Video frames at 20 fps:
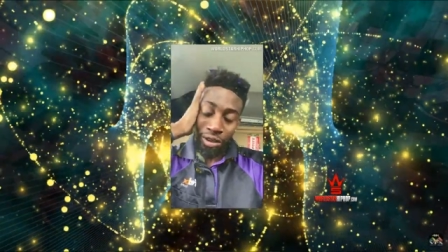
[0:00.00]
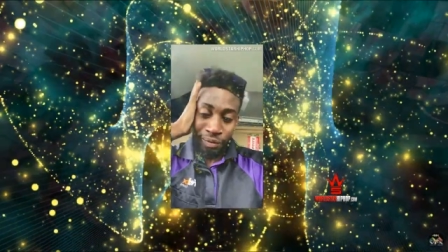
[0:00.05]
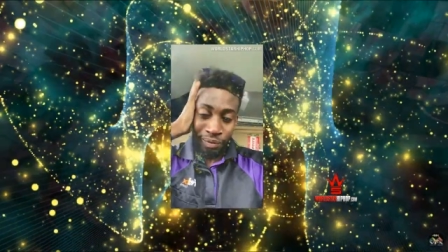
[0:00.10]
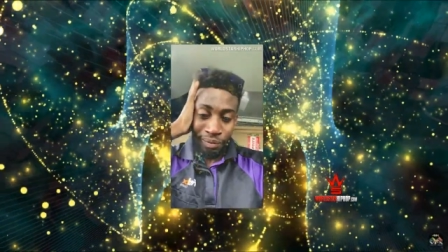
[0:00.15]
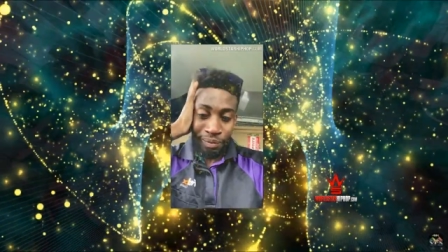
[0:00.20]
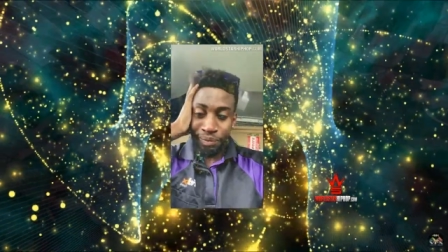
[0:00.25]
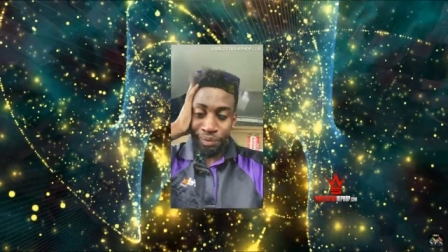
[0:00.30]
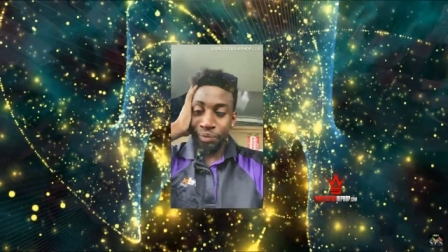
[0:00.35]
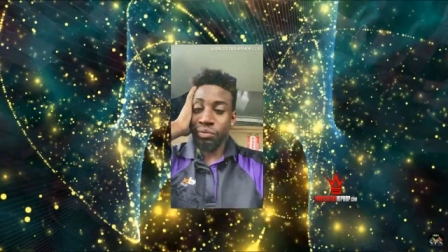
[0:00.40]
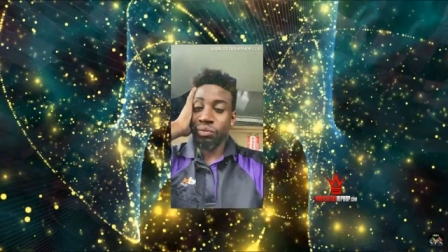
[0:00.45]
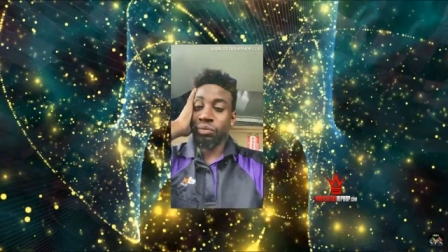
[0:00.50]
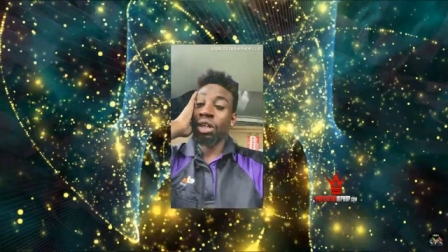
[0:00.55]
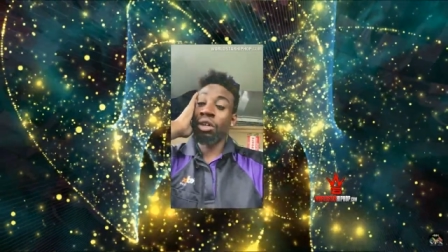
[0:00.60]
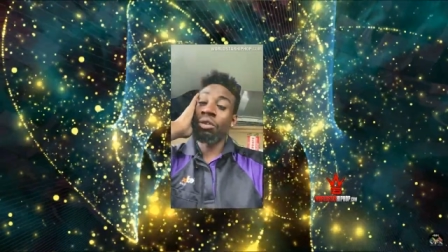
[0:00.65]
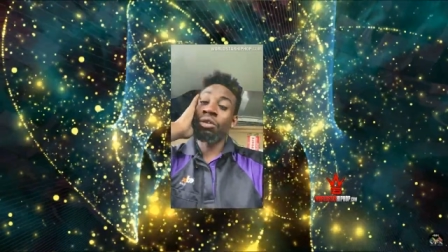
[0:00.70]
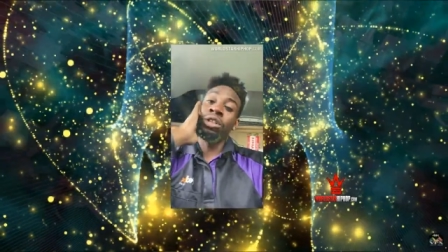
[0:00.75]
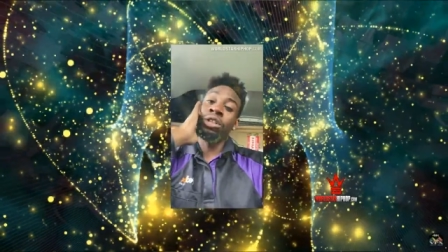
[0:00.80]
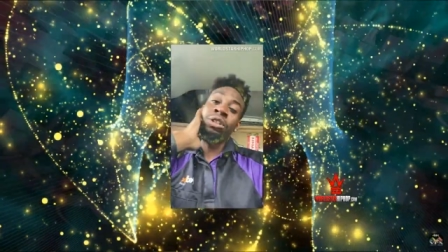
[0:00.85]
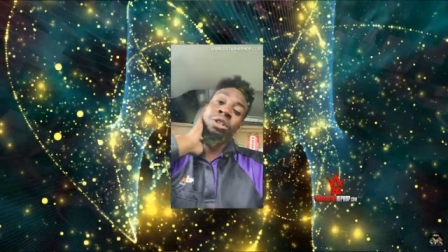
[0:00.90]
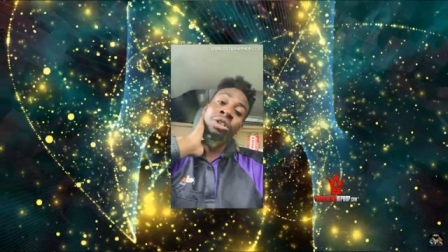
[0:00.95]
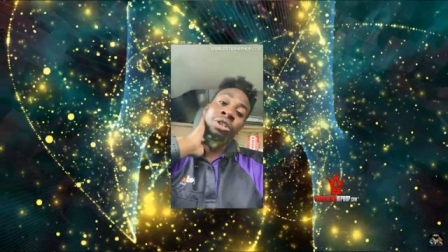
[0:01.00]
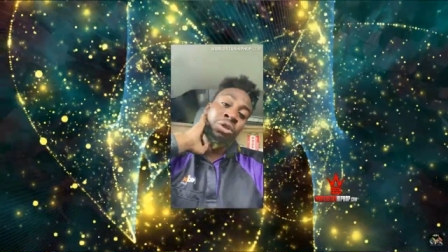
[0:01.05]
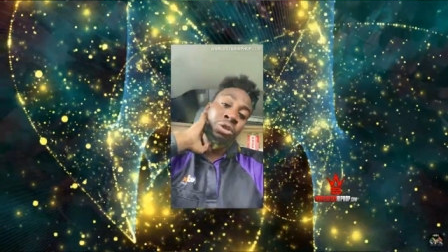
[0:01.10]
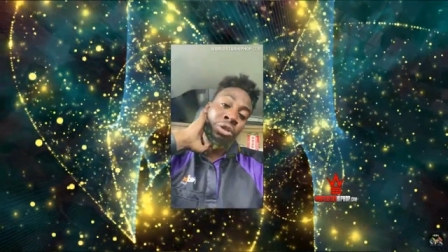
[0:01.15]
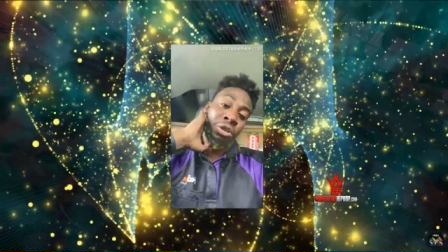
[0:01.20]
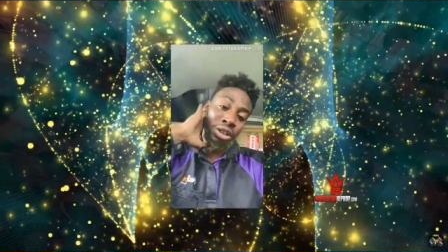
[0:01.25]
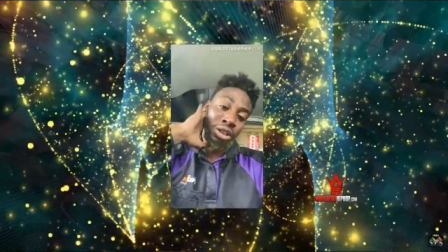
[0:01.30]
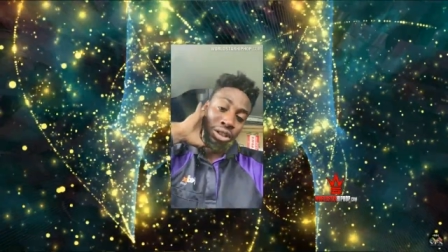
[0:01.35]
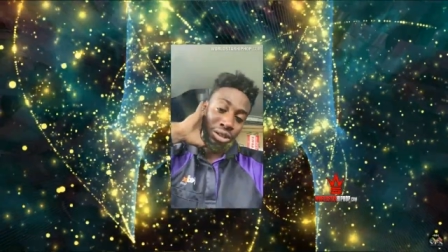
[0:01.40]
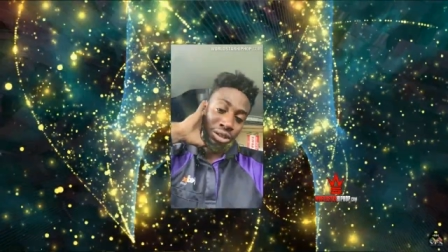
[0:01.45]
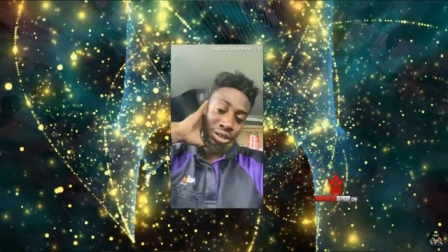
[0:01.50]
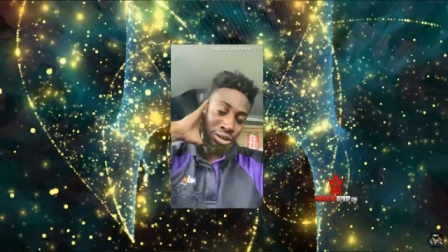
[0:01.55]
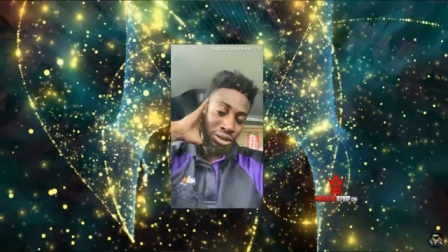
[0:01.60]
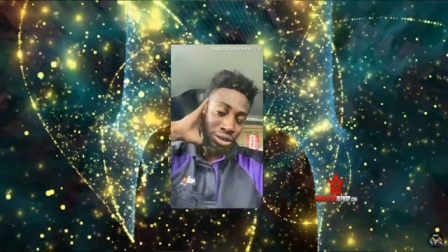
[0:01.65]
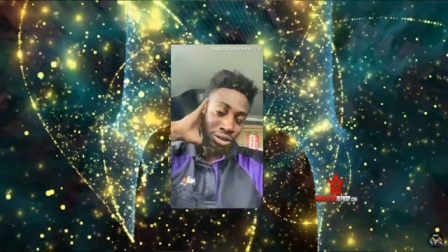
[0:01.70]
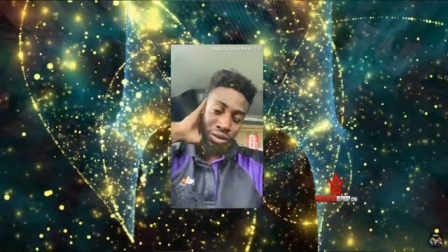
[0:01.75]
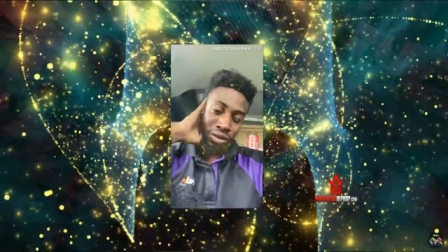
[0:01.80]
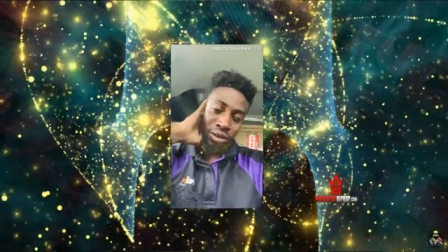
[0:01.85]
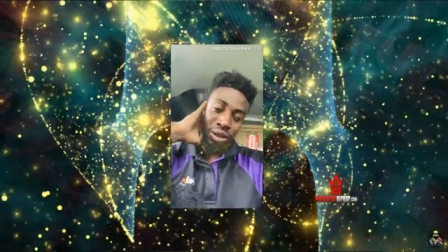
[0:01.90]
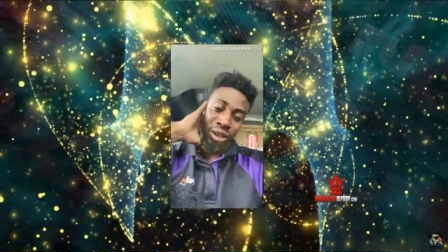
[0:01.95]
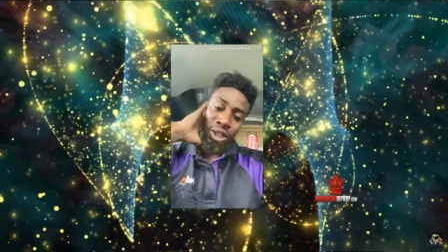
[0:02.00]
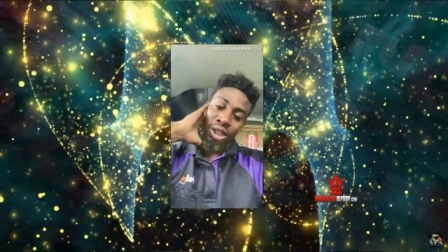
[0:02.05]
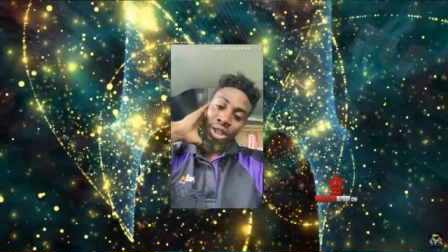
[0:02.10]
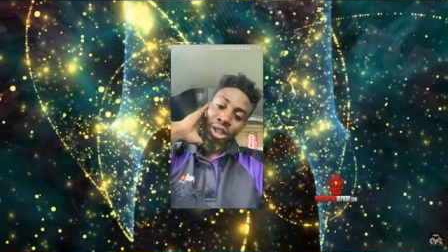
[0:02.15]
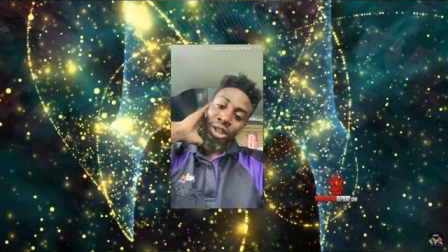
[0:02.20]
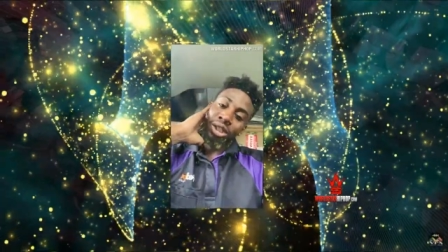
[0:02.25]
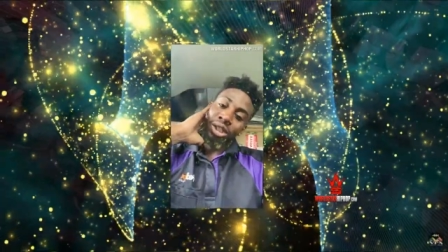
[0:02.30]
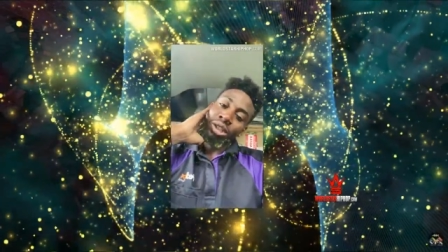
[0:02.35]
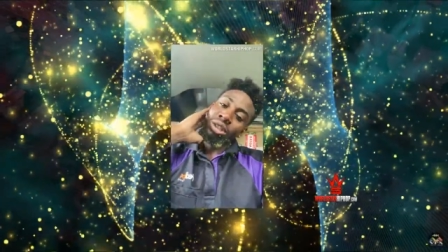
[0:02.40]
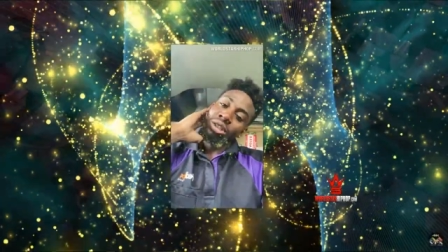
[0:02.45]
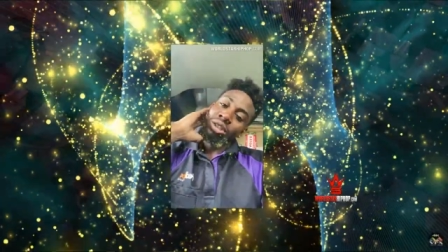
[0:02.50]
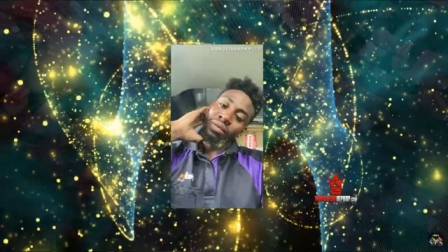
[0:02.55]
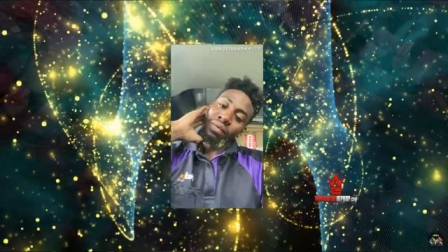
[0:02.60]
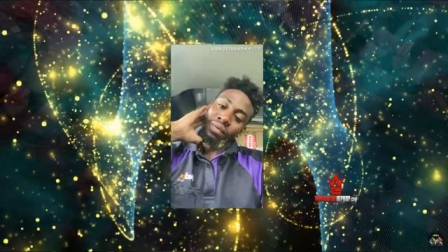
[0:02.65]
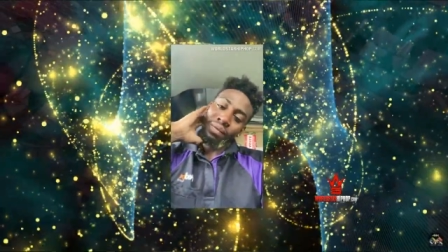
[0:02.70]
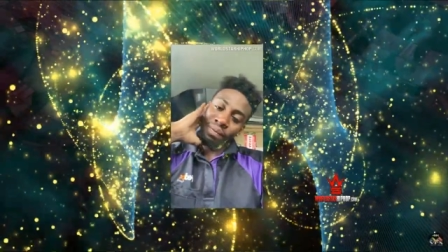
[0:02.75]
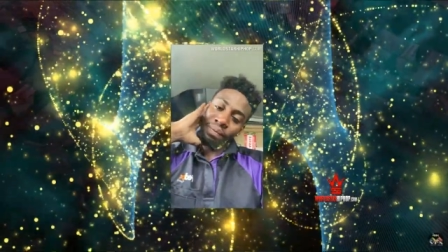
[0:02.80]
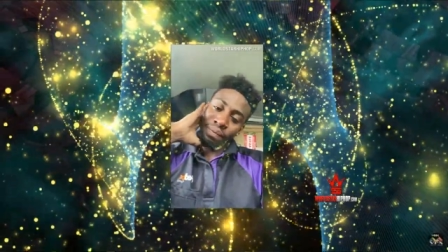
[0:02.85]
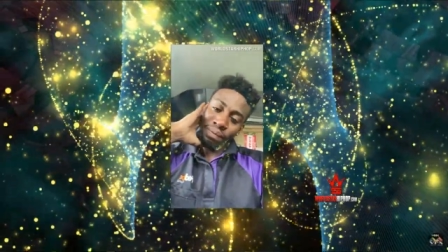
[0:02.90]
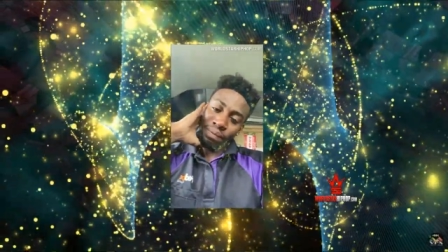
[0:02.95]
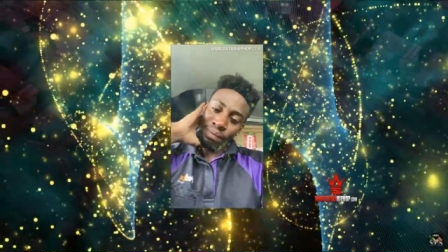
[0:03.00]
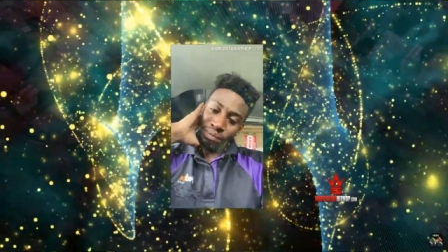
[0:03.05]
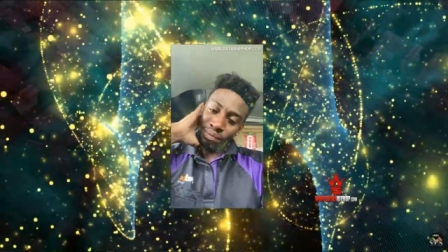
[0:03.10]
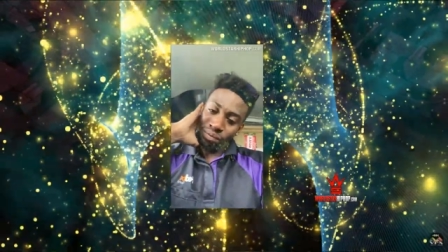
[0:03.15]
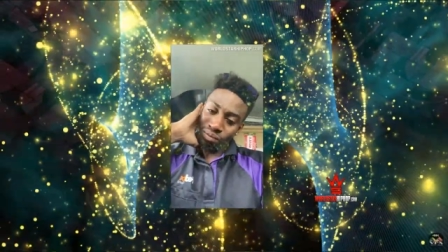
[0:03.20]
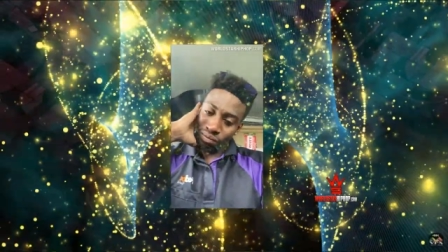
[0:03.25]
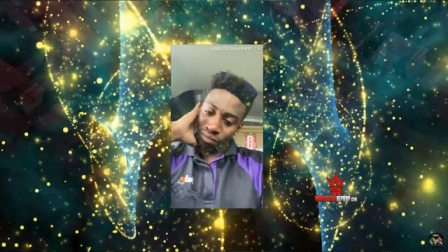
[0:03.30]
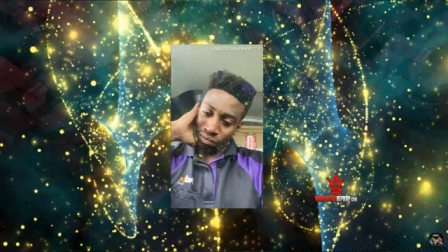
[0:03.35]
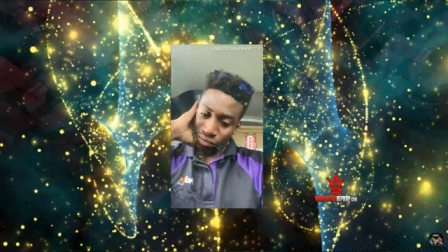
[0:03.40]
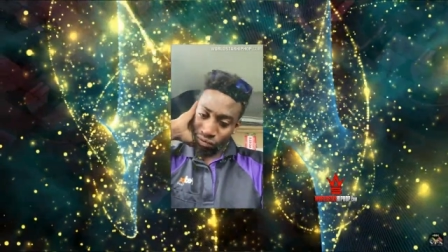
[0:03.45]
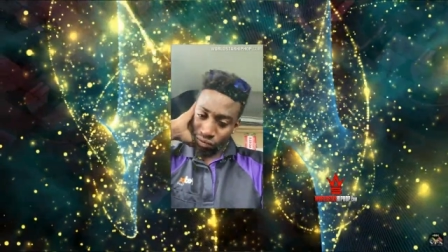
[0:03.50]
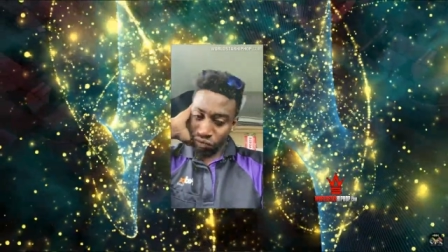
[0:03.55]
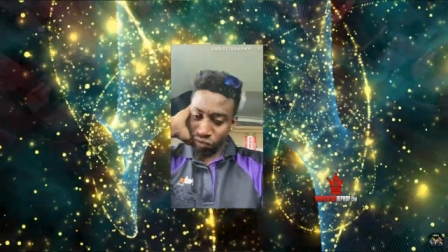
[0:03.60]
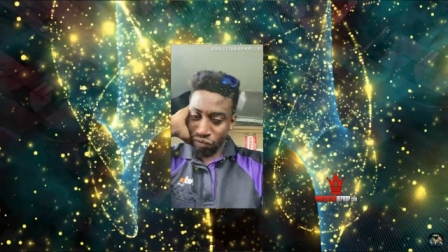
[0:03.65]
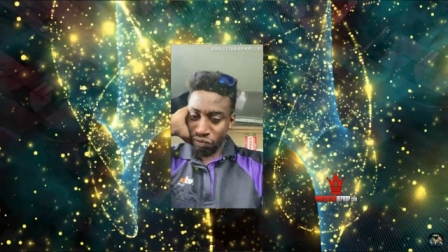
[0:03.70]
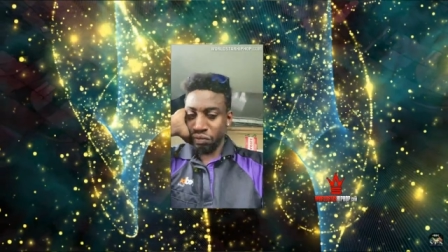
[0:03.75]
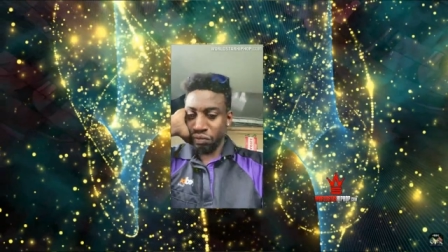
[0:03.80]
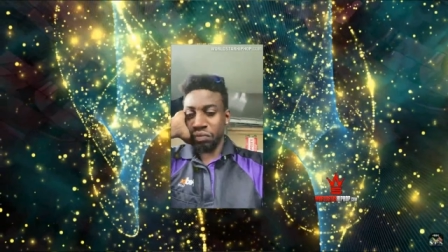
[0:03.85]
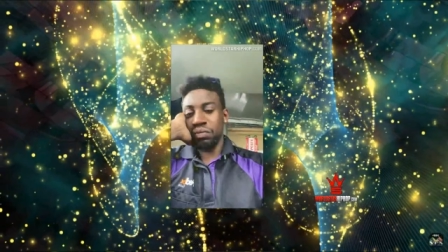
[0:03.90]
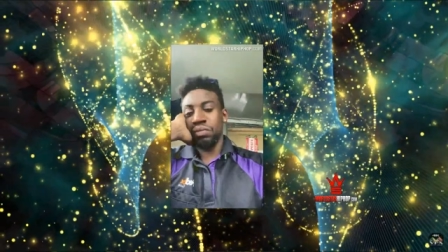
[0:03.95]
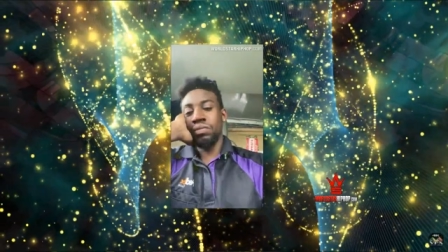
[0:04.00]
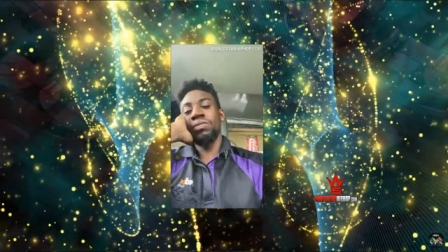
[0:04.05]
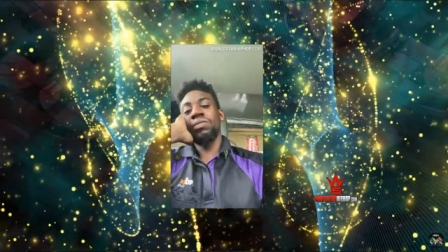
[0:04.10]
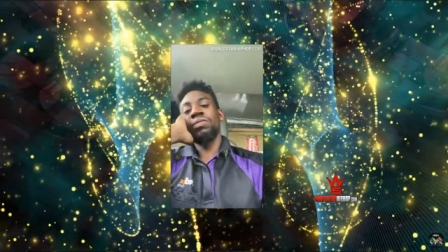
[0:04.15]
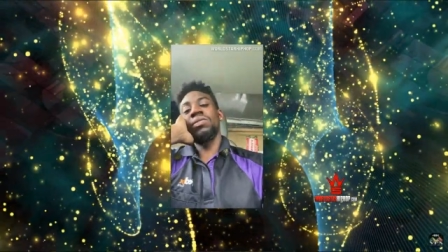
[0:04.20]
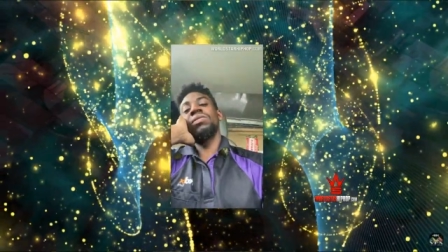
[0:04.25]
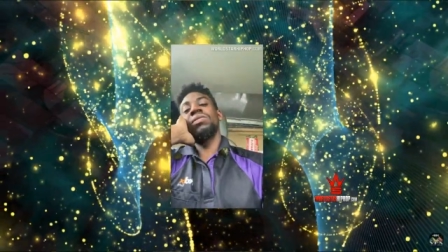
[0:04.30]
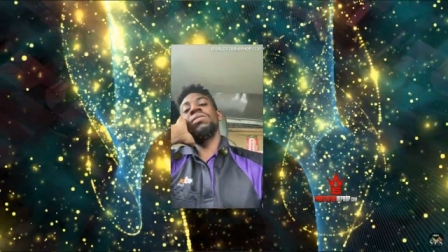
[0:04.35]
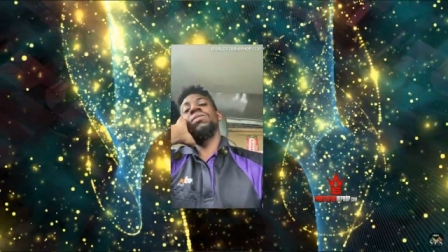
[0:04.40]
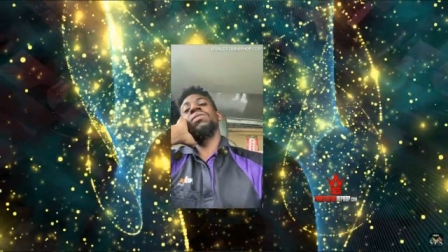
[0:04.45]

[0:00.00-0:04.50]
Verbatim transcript: You know, he looks old in the face, but you know he's only 23.